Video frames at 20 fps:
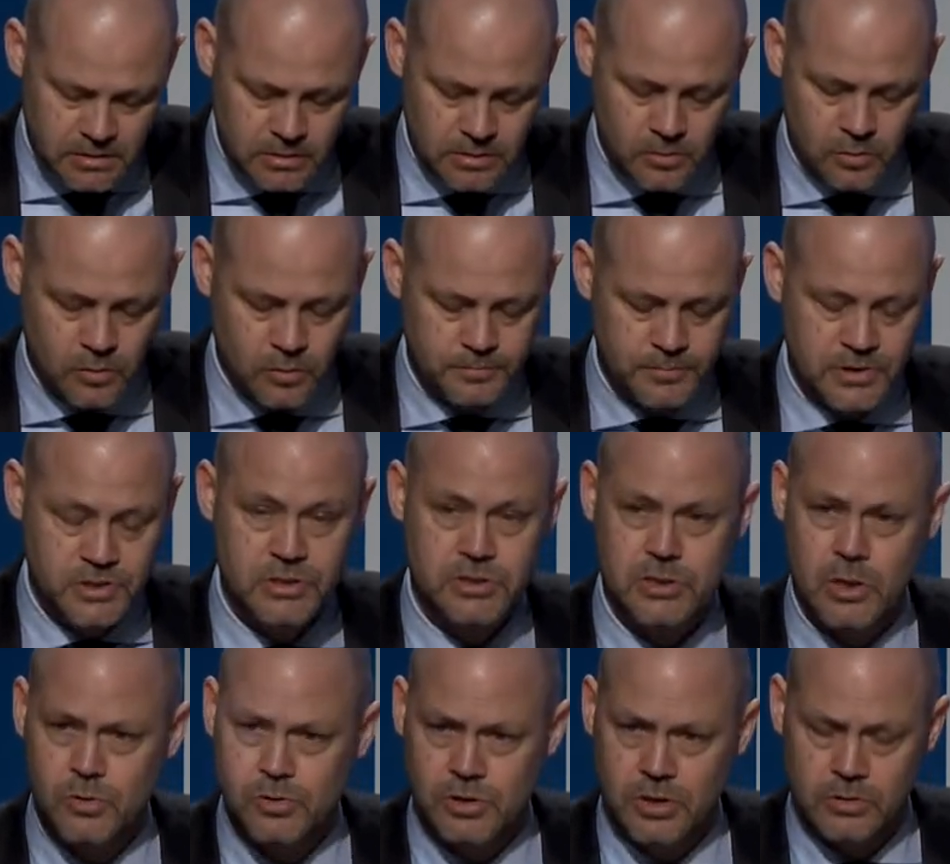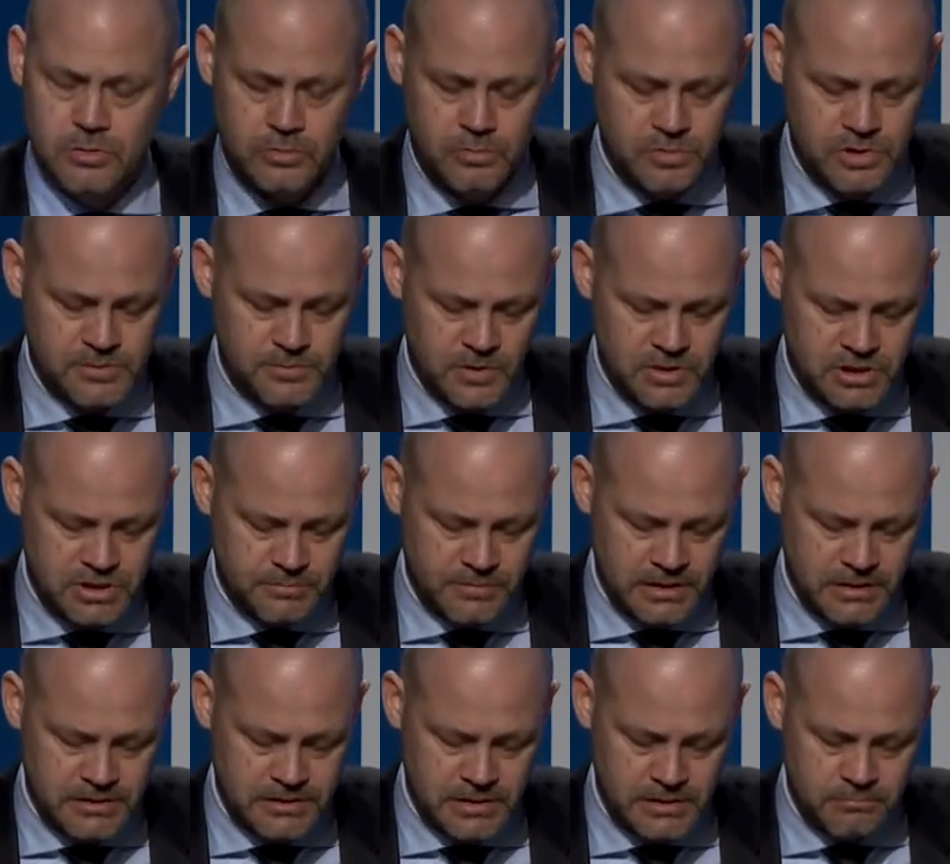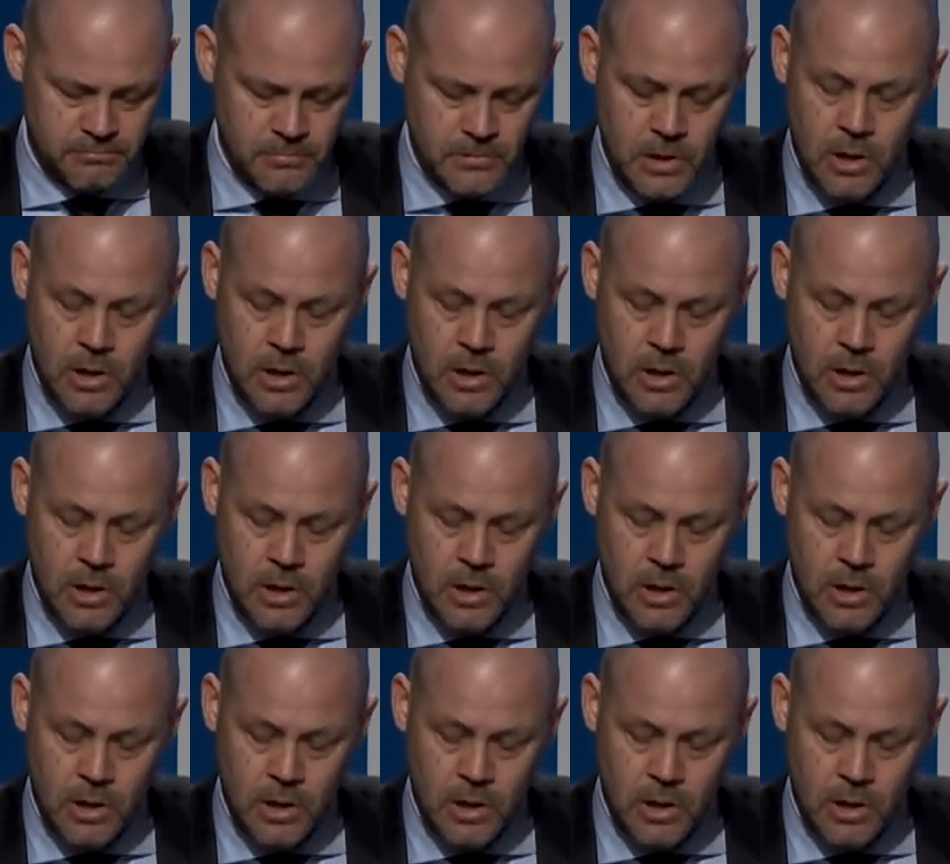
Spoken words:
on corporate social responsibility,